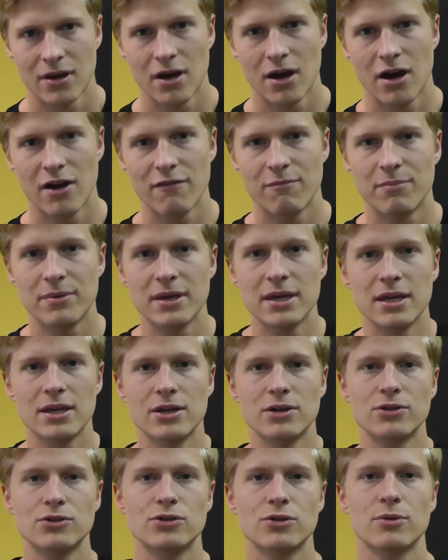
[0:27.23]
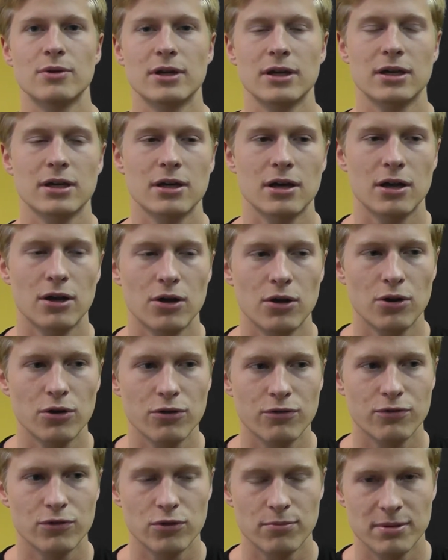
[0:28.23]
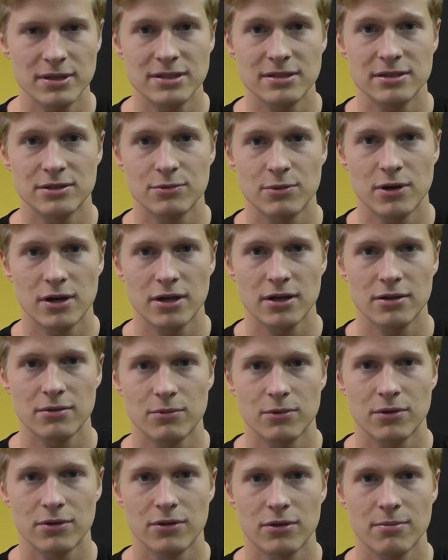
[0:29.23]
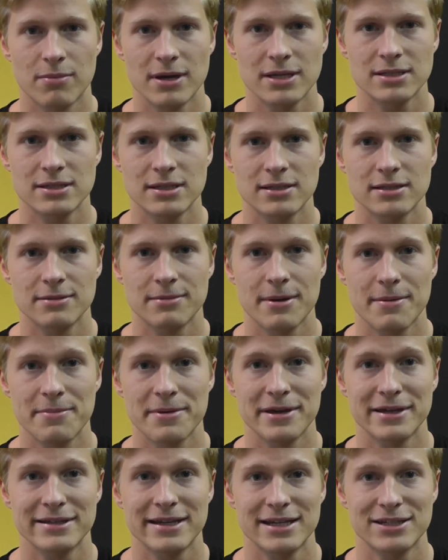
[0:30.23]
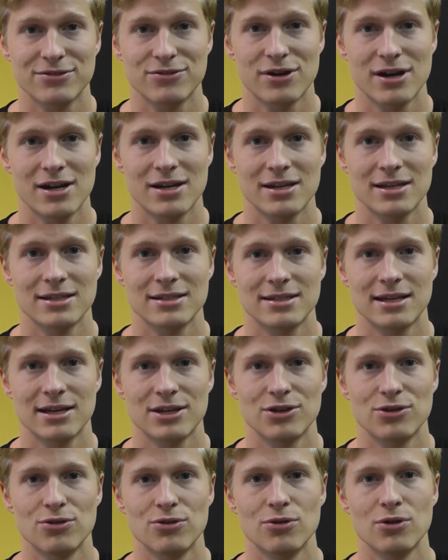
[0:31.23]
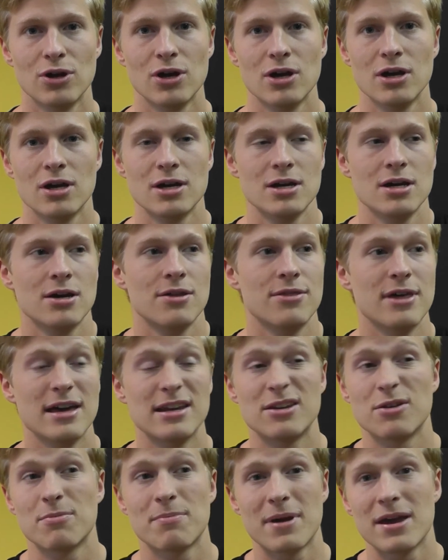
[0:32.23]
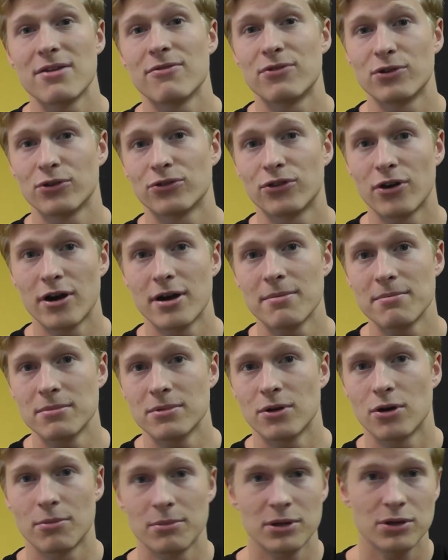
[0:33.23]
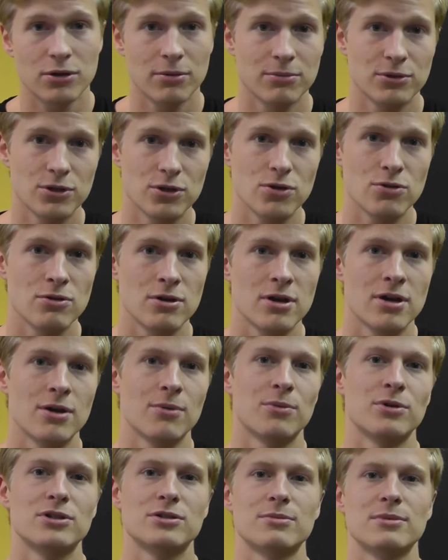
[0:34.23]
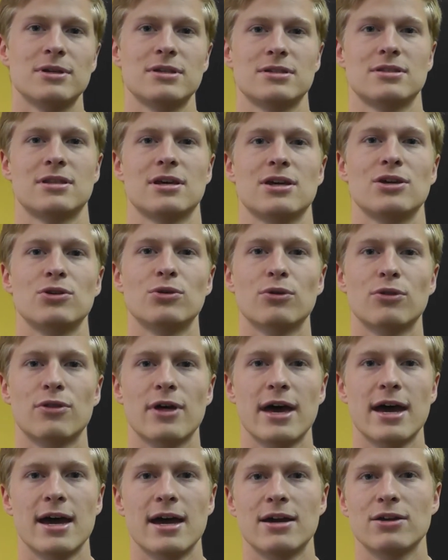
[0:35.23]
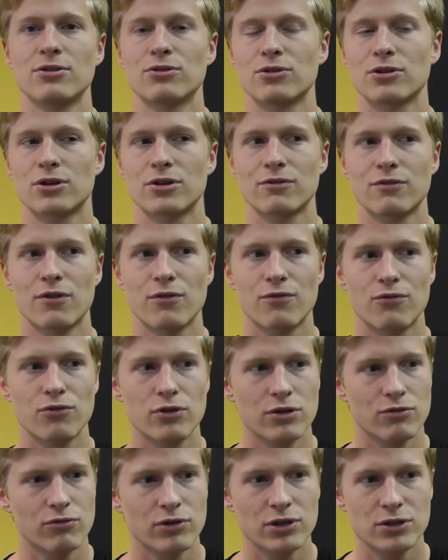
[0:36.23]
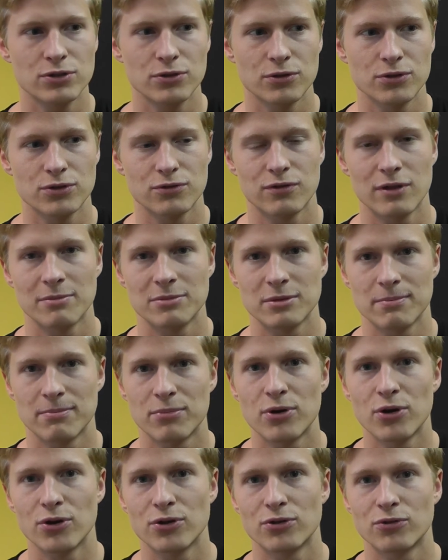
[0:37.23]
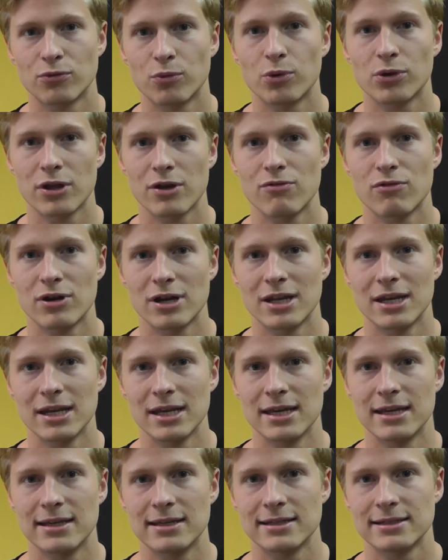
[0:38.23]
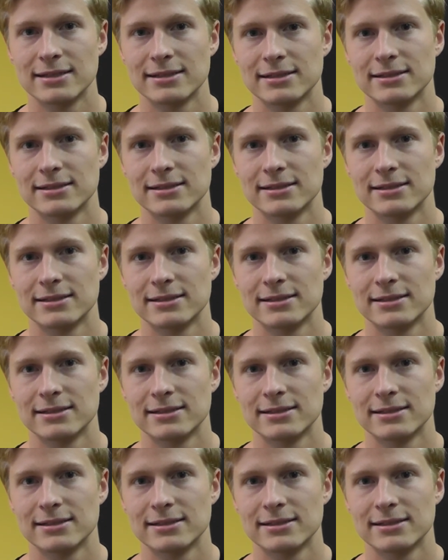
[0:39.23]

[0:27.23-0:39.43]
I've been doing a lot of new business work. One of the best things about being a desk grad is that they don't pay for your time, Omnicom do, which means that you're there, you're kind of a free resource for them to put what they really need.